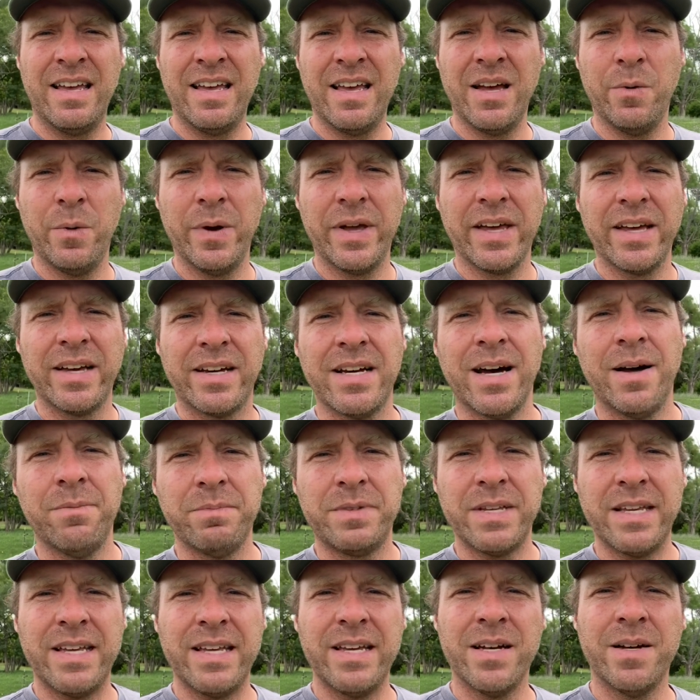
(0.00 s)
And we can come
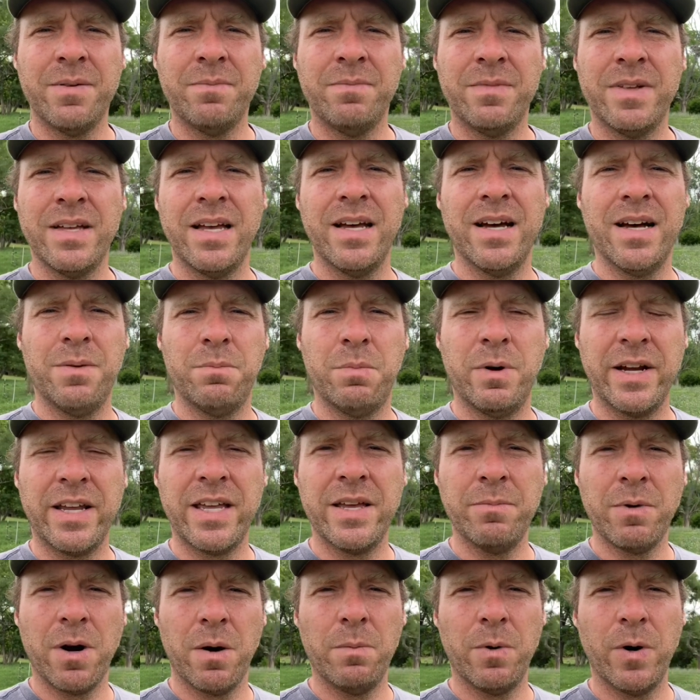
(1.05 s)
to Him, uh, bring
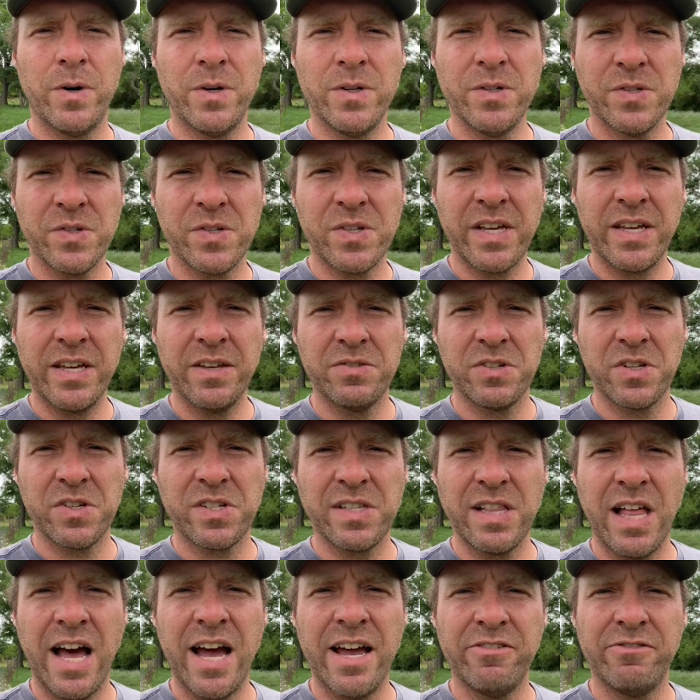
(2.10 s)
Him our burdens. He gives us
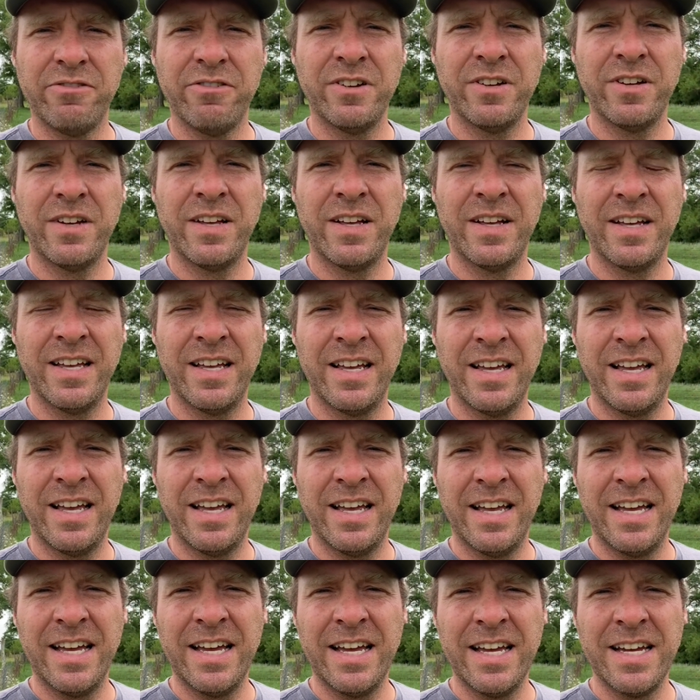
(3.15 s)
life.
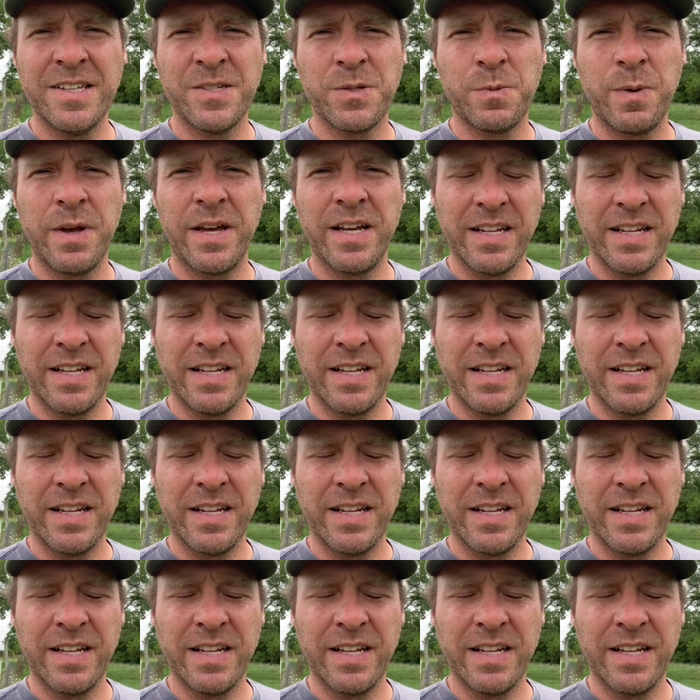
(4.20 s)
And speaking